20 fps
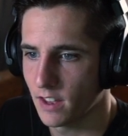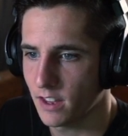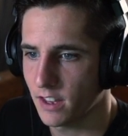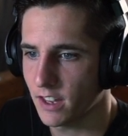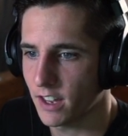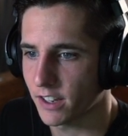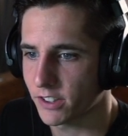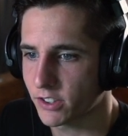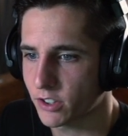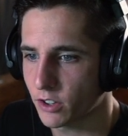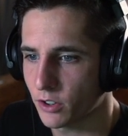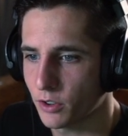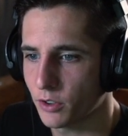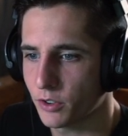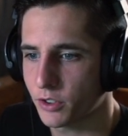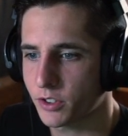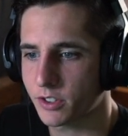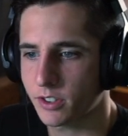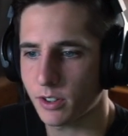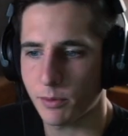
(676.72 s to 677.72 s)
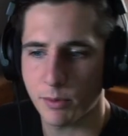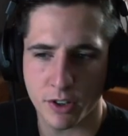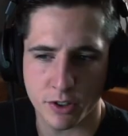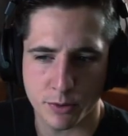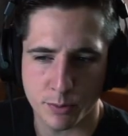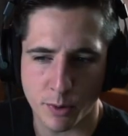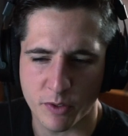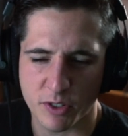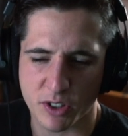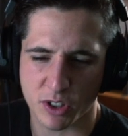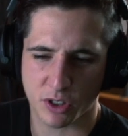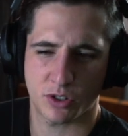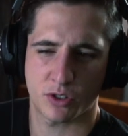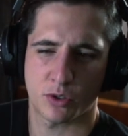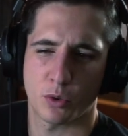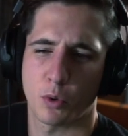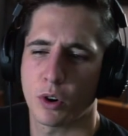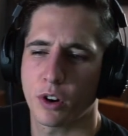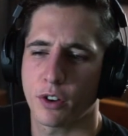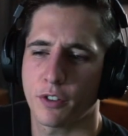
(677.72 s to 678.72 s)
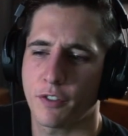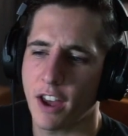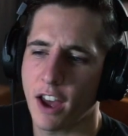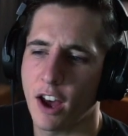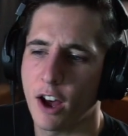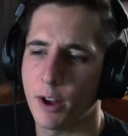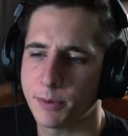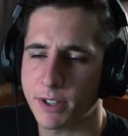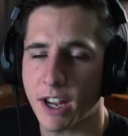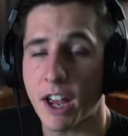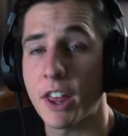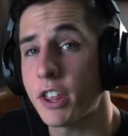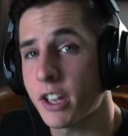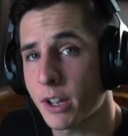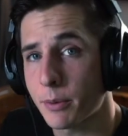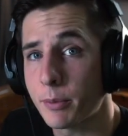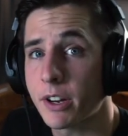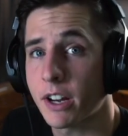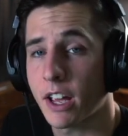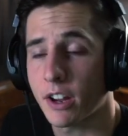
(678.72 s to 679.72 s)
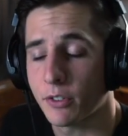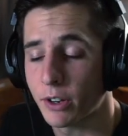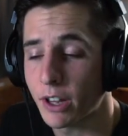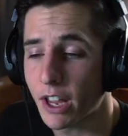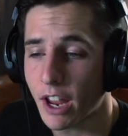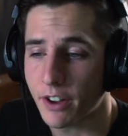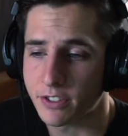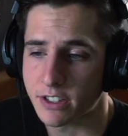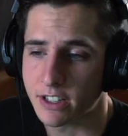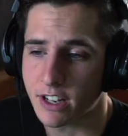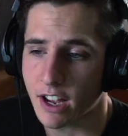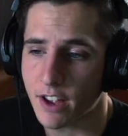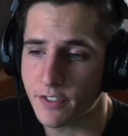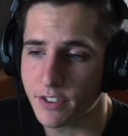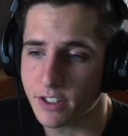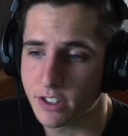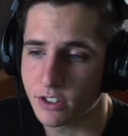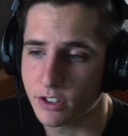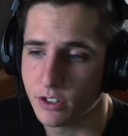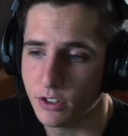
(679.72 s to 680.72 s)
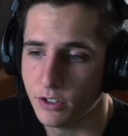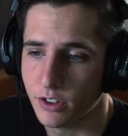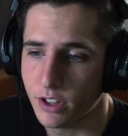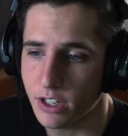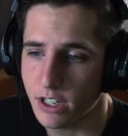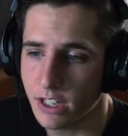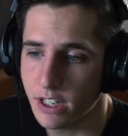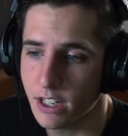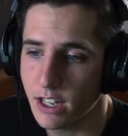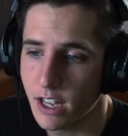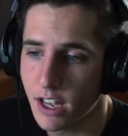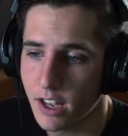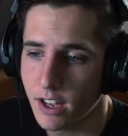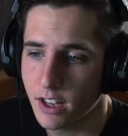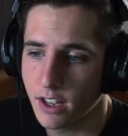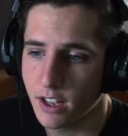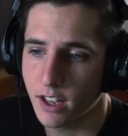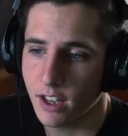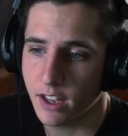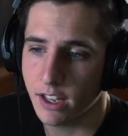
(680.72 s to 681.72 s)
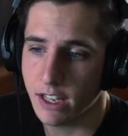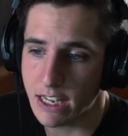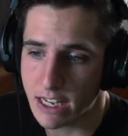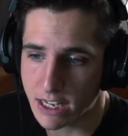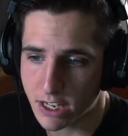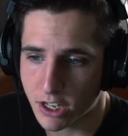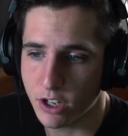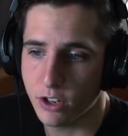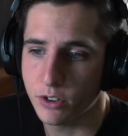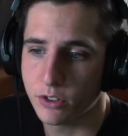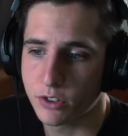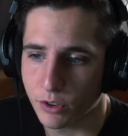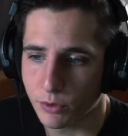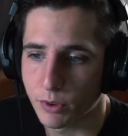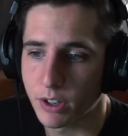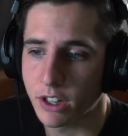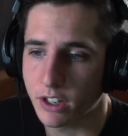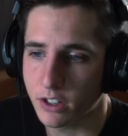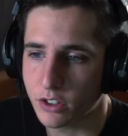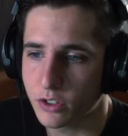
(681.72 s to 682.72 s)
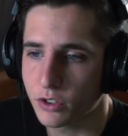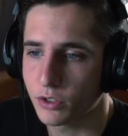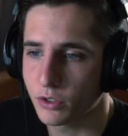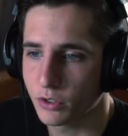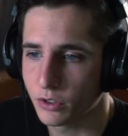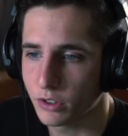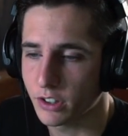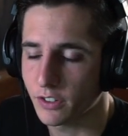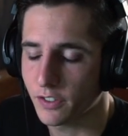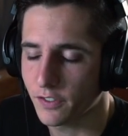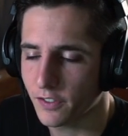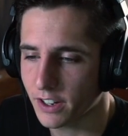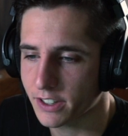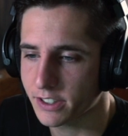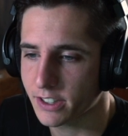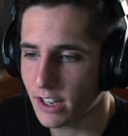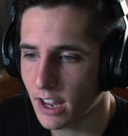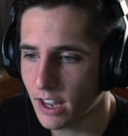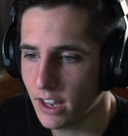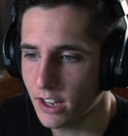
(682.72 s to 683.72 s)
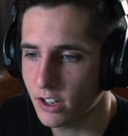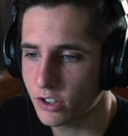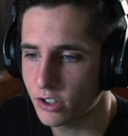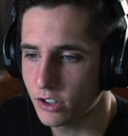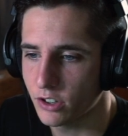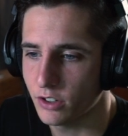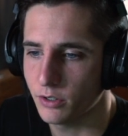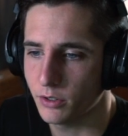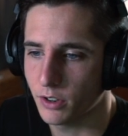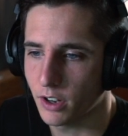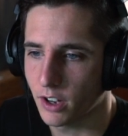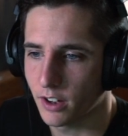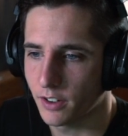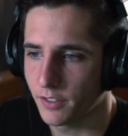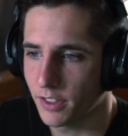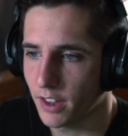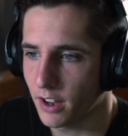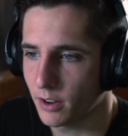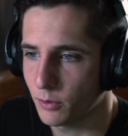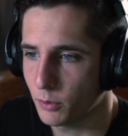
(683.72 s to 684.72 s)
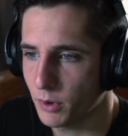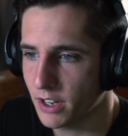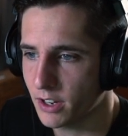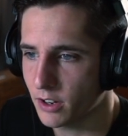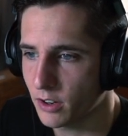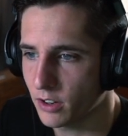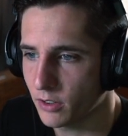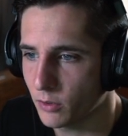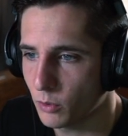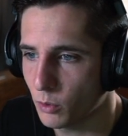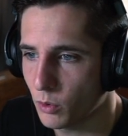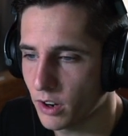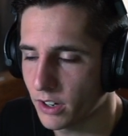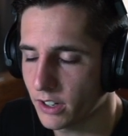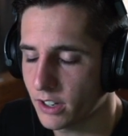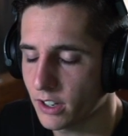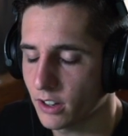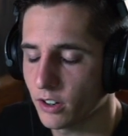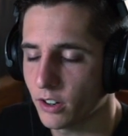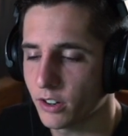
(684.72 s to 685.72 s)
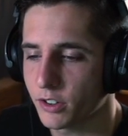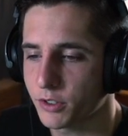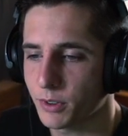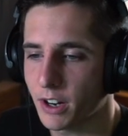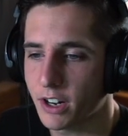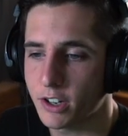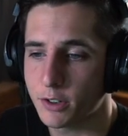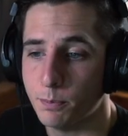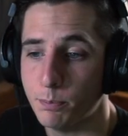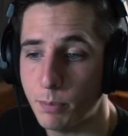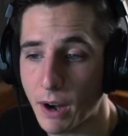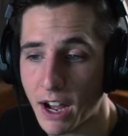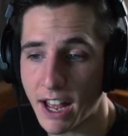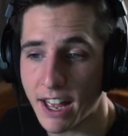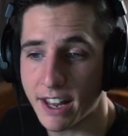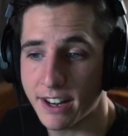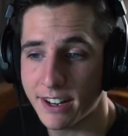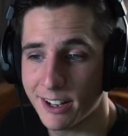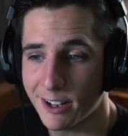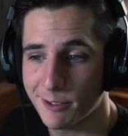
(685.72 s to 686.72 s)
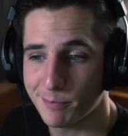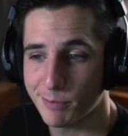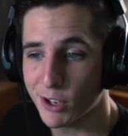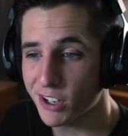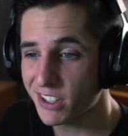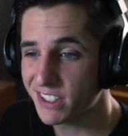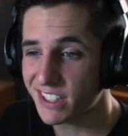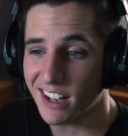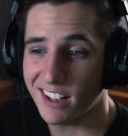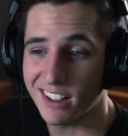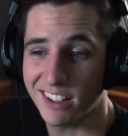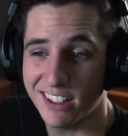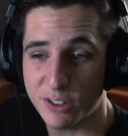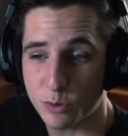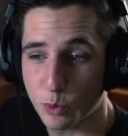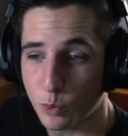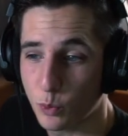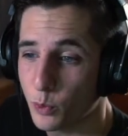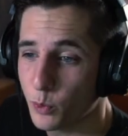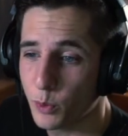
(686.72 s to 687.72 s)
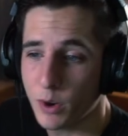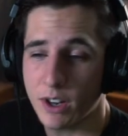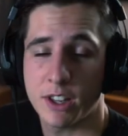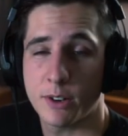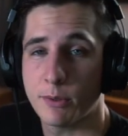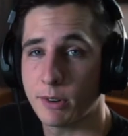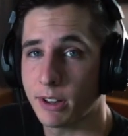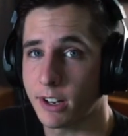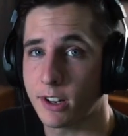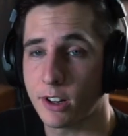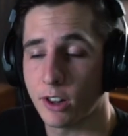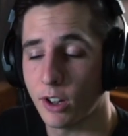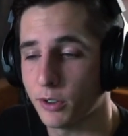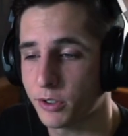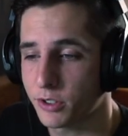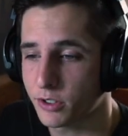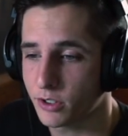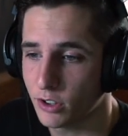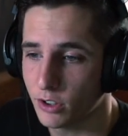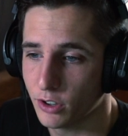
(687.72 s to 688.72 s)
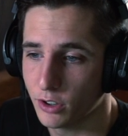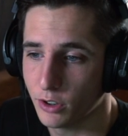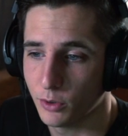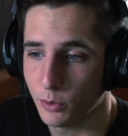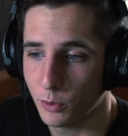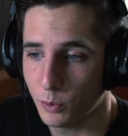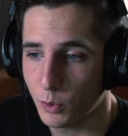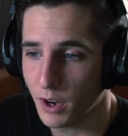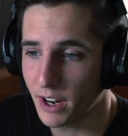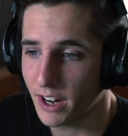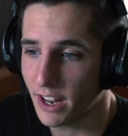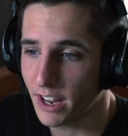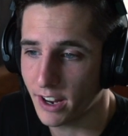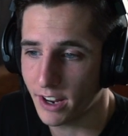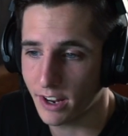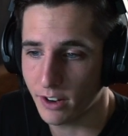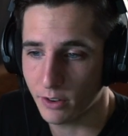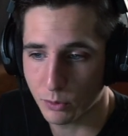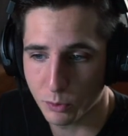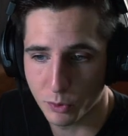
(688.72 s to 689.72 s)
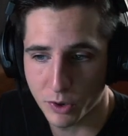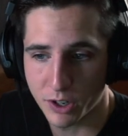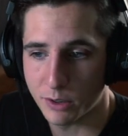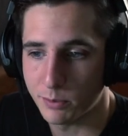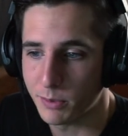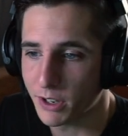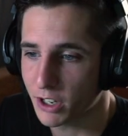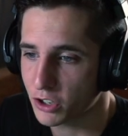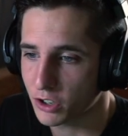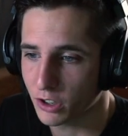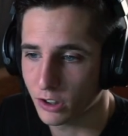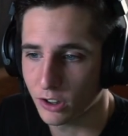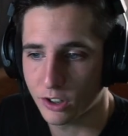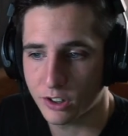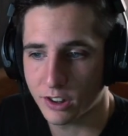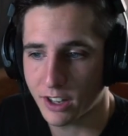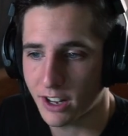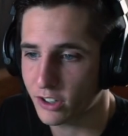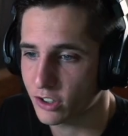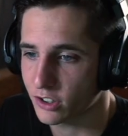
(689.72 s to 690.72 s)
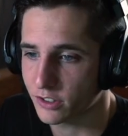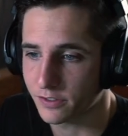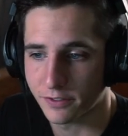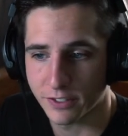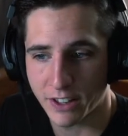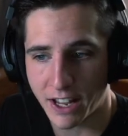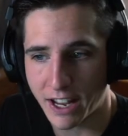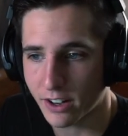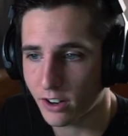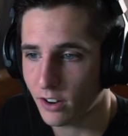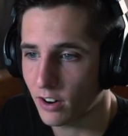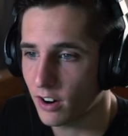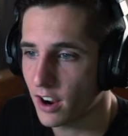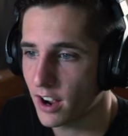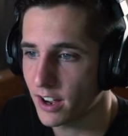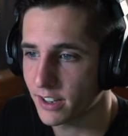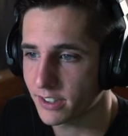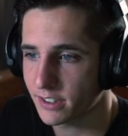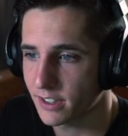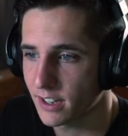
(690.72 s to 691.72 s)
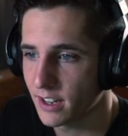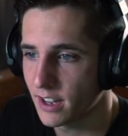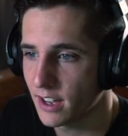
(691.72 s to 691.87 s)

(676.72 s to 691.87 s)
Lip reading: Yeah, so some of those moves sort of helped. I think I'm gonna really have to dive into the EQ to really truly fix that issue of that weak 1 kilohertz range, but you can tell it's really, really close to what a real mix should look like, just flat across,